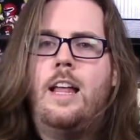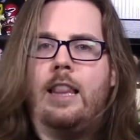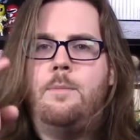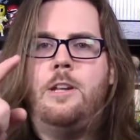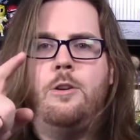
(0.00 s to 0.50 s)

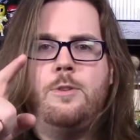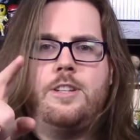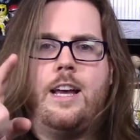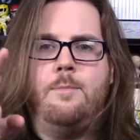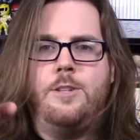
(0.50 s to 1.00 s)
Let me know
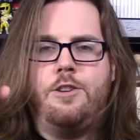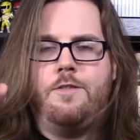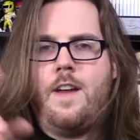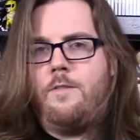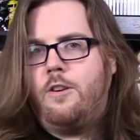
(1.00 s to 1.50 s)
which item is your
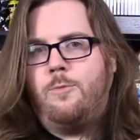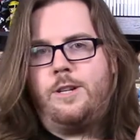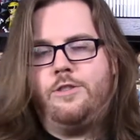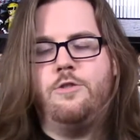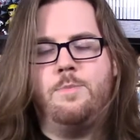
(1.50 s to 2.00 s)
favorite or
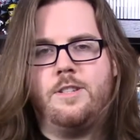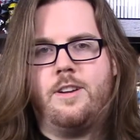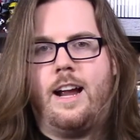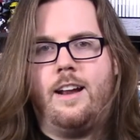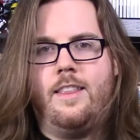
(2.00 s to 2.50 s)
which
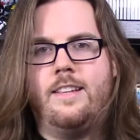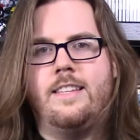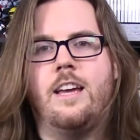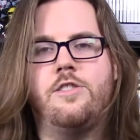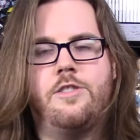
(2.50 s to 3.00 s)
superstar out of this
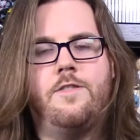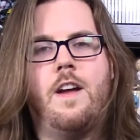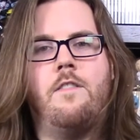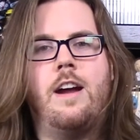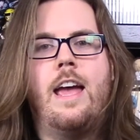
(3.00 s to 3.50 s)
set is your
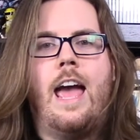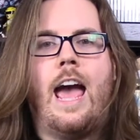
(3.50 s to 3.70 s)
favorite.